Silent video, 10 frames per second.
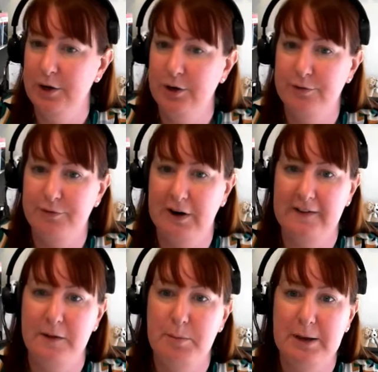You'll
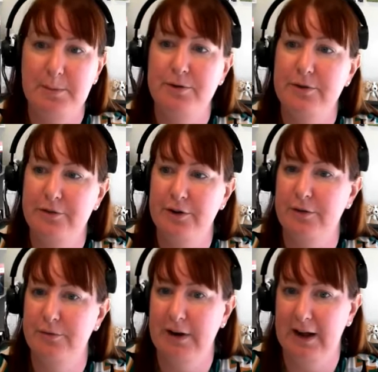find that people just
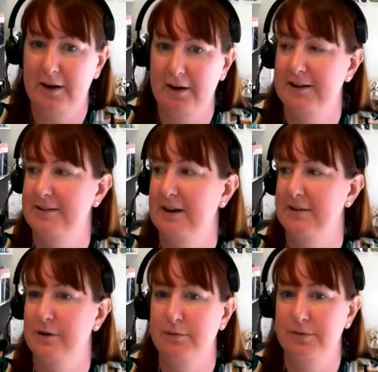don't recognize that
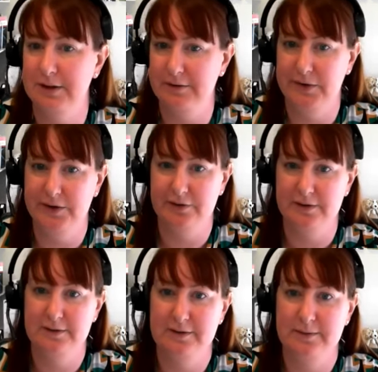as a conflict of
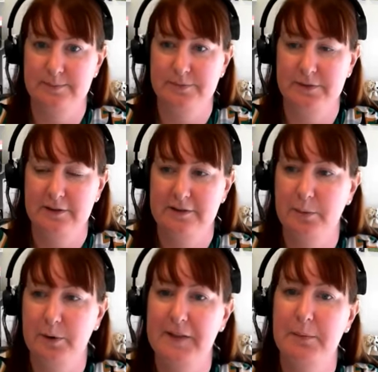interest. So
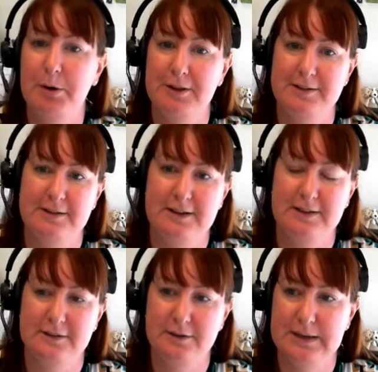what that policy
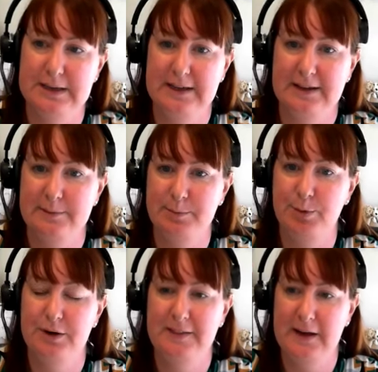is doing is
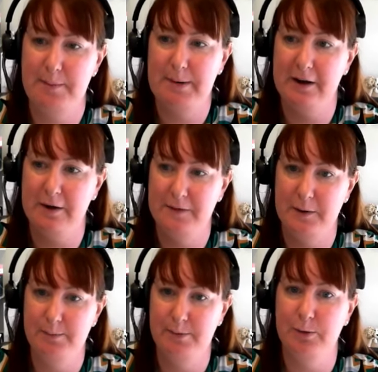putting that back on the
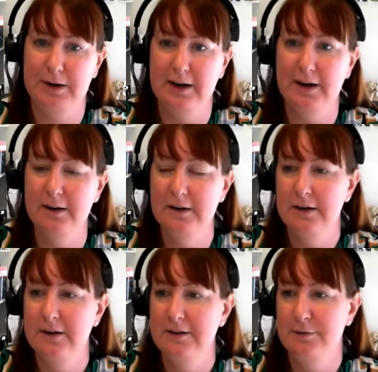employer
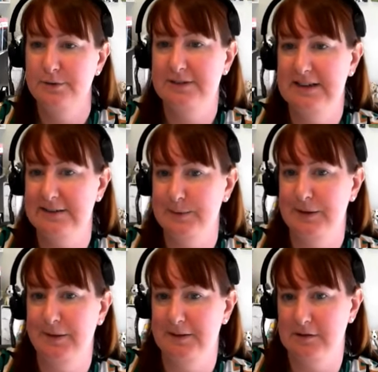to assess
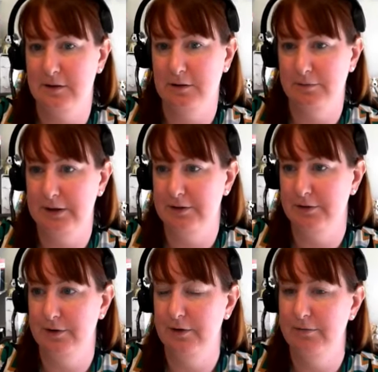whether there's a conflict
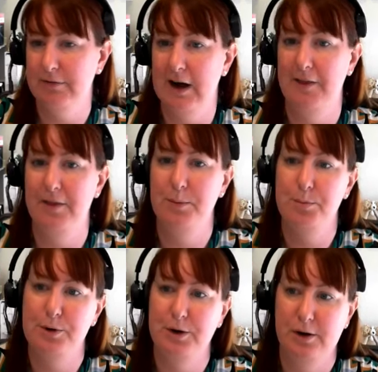or not, rather than
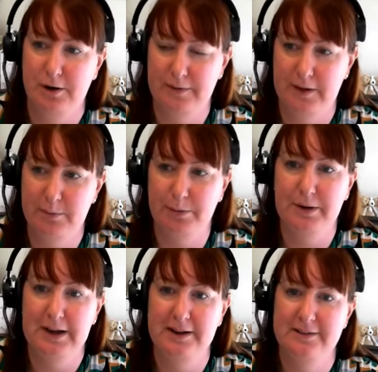putting it on the
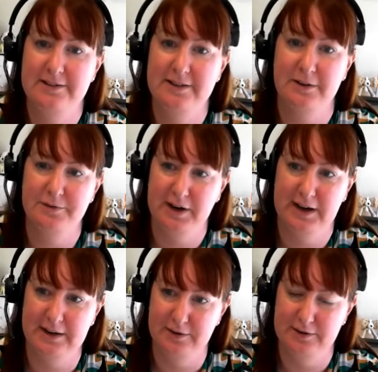employee to
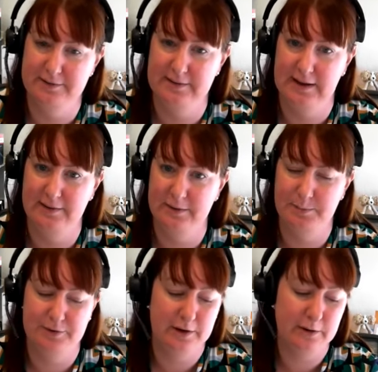self-diagnose that
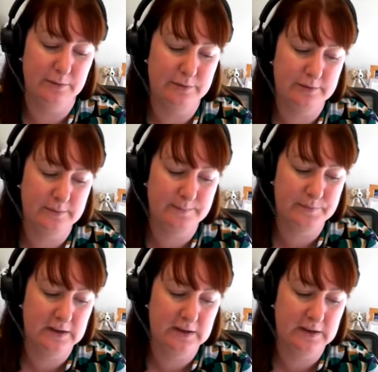themselves.